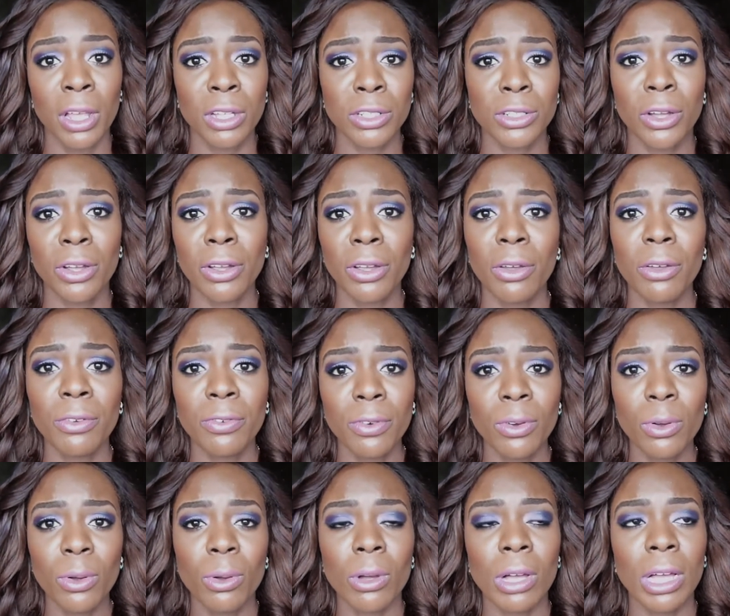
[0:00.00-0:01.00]
Don't go
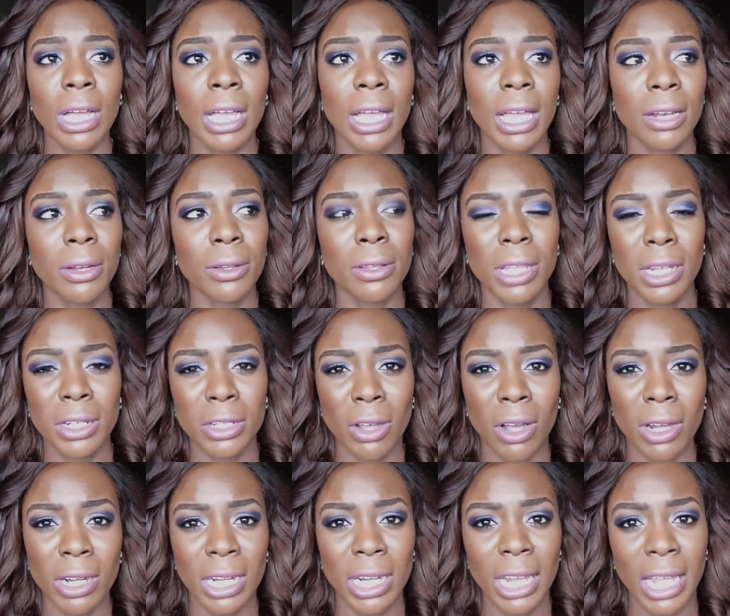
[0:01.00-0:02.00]
for, I know that
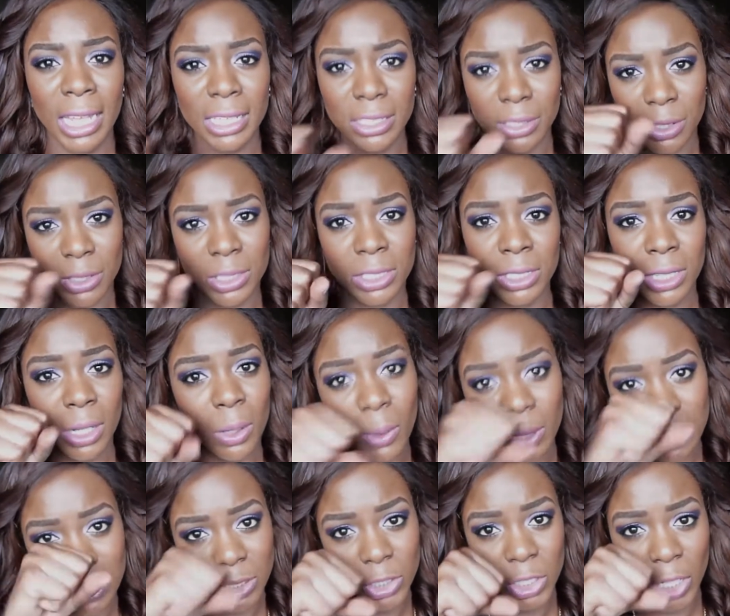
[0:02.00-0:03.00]
Yardley has those stick
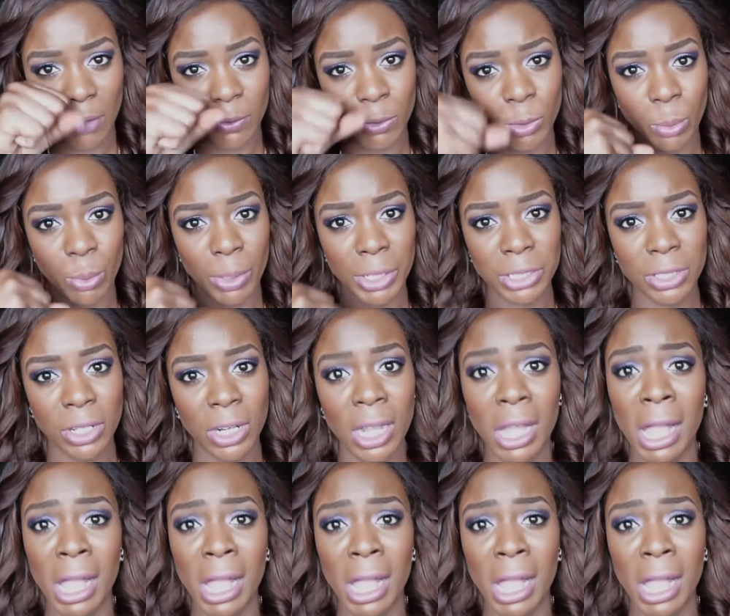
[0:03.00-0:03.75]
ones that you have to press on.